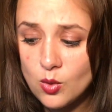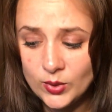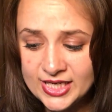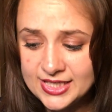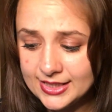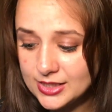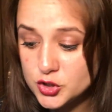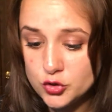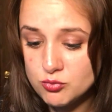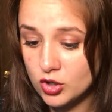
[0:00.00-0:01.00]
We need to get
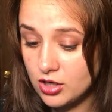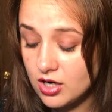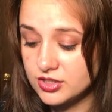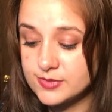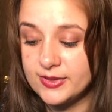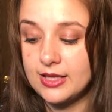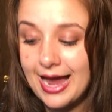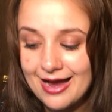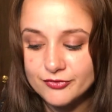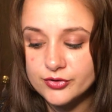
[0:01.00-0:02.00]
2 more cards, but
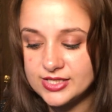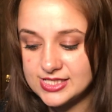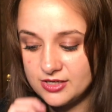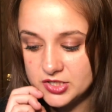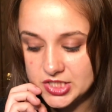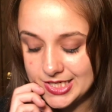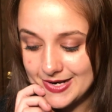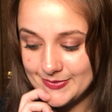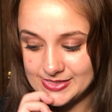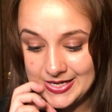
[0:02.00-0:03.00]
after this energy
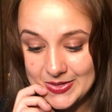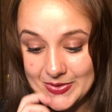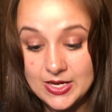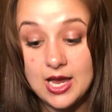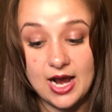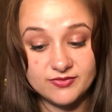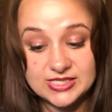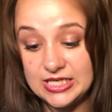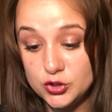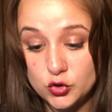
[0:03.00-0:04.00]
comes out, I've
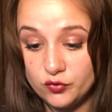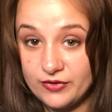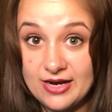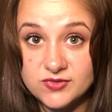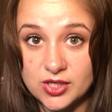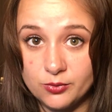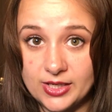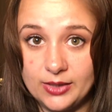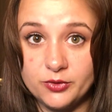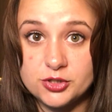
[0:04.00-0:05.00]
seen 2 5s
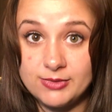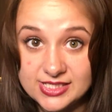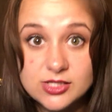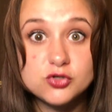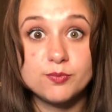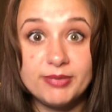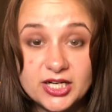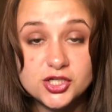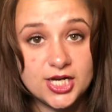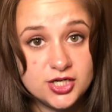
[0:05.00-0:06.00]
already, which means there's
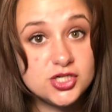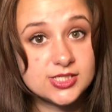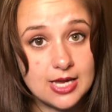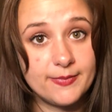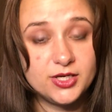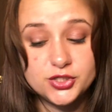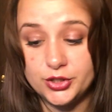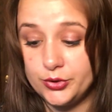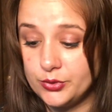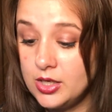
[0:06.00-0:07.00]
big changes coming to
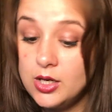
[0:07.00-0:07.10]
you